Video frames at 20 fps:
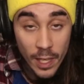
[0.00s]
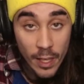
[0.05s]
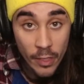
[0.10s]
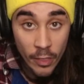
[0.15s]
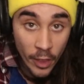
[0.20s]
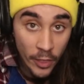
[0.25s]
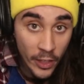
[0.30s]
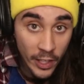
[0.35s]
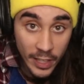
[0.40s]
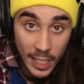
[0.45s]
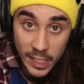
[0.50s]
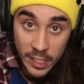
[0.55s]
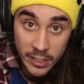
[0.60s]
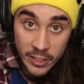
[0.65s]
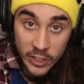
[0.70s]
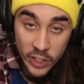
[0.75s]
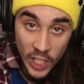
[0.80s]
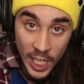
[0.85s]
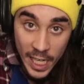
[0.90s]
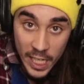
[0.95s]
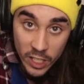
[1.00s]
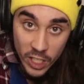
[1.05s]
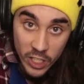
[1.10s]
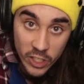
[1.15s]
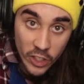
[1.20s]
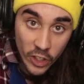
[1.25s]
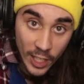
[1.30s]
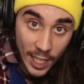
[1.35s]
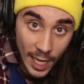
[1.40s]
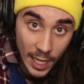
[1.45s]
The thing that doesn't change
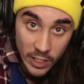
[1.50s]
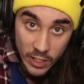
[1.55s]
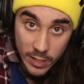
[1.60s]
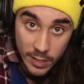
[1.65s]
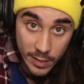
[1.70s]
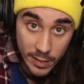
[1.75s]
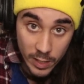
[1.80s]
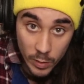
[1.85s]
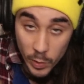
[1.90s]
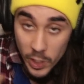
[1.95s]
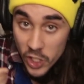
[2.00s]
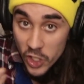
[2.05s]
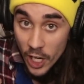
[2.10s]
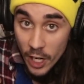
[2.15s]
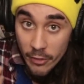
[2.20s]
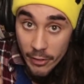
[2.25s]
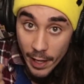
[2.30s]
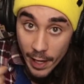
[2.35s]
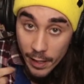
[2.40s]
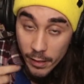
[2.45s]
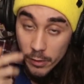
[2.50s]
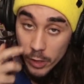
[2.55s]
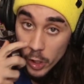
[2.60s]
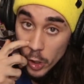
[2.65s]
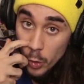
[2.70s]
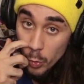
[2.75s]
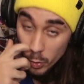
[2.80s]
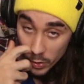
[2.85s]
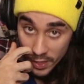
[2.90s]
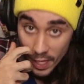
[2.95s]
is your consciousness, and we share that
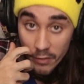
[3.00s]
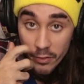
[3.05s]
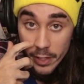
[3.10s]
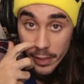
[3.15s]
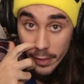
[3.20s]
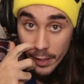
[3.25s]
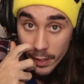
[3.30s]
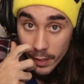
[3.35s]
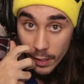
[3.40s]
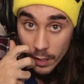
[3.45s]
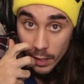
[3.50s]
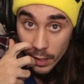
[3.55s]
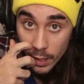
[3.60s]
with everything.